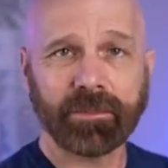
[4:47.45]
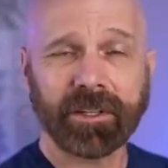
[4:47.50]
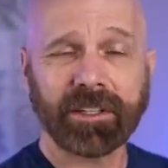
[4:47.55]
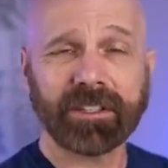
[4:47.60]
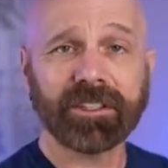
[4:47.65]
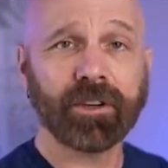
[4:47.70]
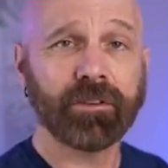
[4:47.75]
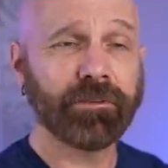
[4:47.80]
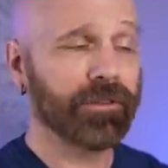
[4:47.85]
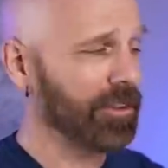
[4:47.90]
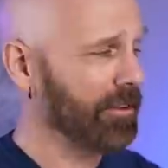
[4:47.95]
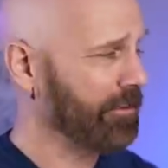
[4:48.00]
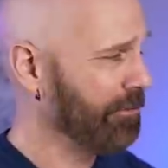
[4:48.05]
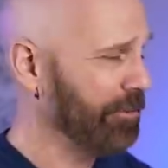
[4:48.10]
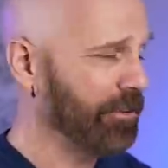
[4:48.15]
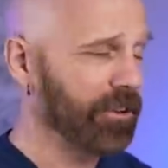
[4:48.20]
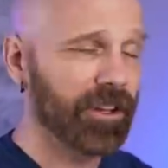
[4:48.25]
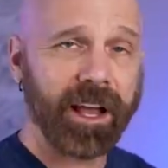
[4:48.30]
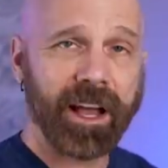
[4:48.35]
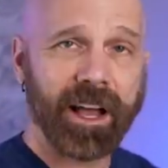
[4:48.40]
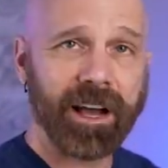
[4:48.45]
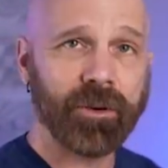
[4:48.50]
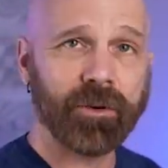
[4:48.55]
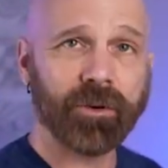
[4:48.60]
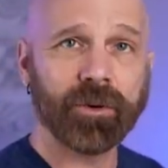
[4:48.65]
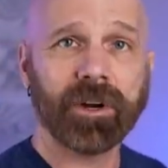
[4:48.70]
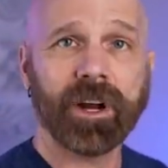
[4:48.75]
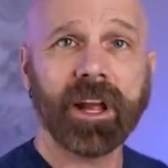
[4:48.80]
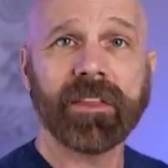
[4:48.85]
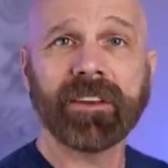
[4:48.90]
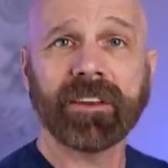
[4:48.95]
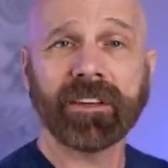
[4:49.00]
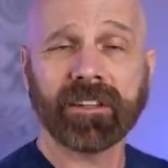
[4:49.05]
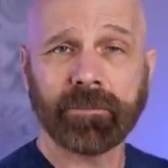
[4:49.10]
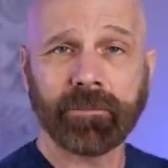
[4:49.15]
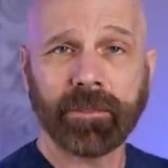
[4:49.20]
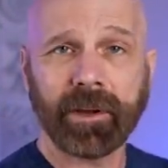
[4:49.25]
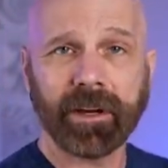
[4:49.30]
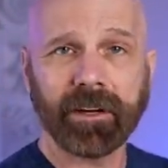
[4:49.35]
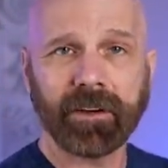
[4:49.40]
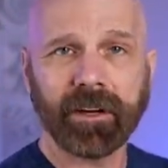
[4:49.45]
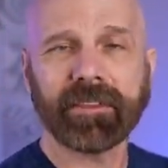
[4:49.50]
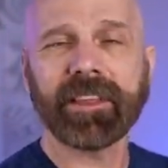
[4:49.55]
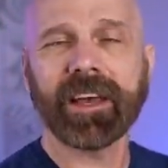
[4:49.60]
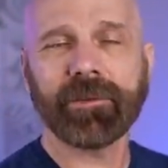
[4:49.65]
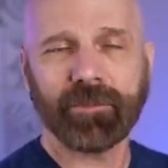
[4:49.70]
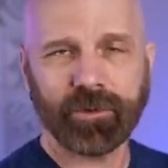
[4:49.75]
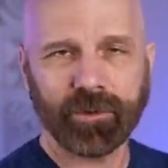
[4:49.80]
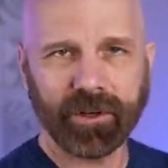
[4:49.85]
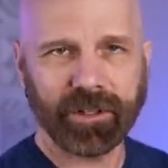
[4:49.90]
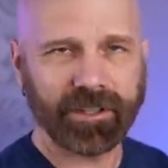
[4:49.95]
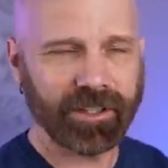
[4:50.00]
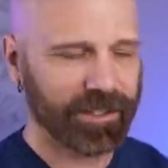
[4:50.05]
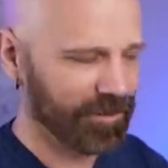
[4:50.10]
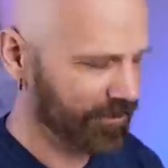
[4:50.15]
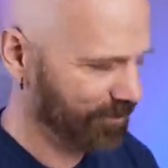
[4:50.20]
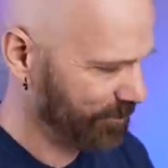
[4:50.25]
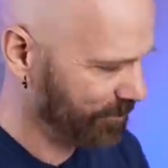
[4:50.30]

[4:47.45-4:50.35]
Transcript: but let's go for the full hour and then compare at that point.